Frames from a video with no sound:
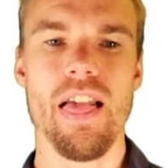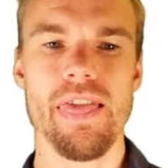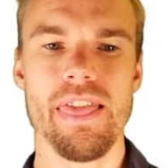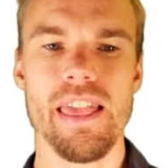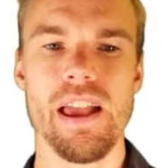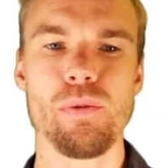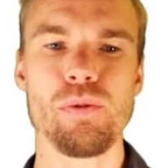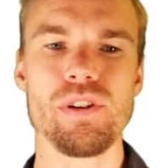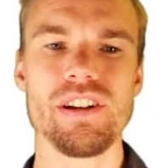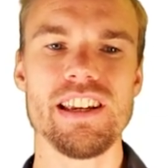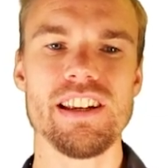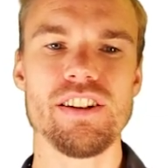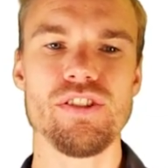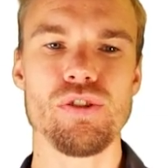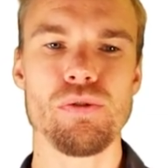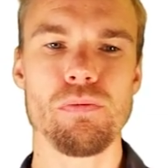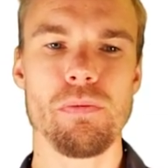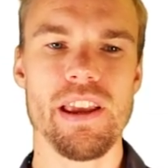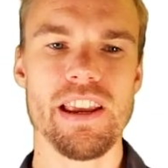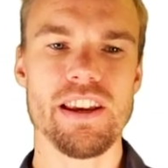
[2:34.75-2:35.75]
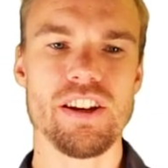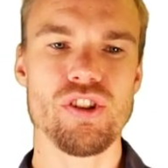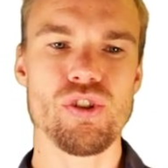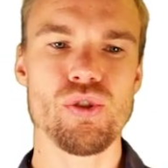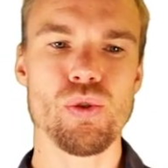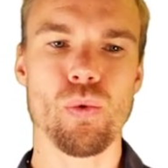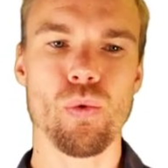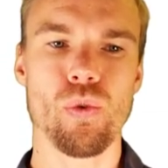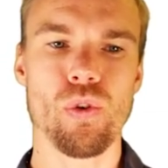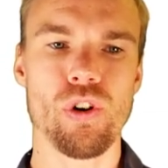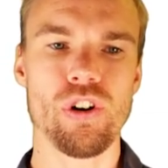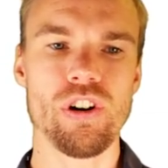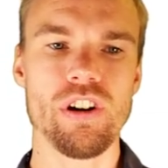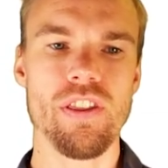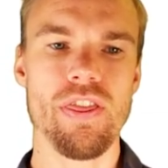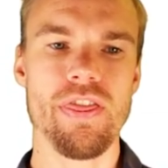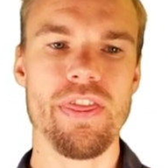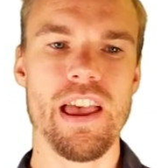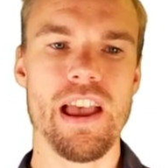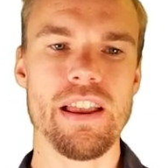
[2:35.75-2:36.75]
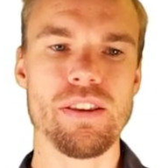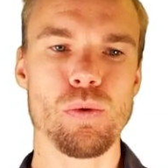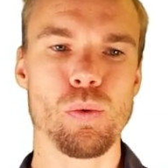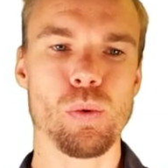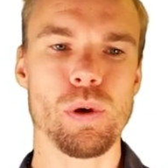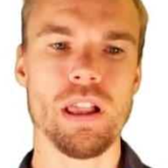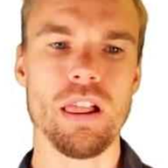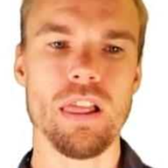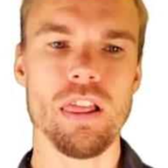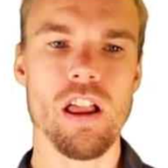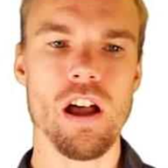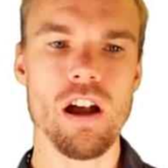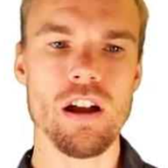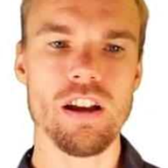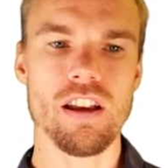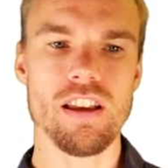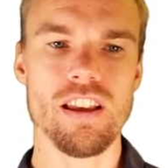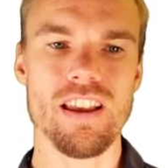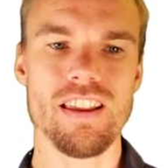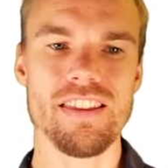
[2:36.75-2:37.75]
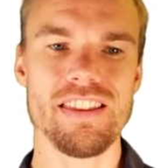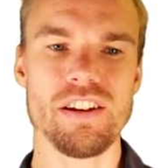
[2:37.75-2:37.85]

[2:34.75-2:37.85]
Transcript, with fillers: then we need to make sure that we lock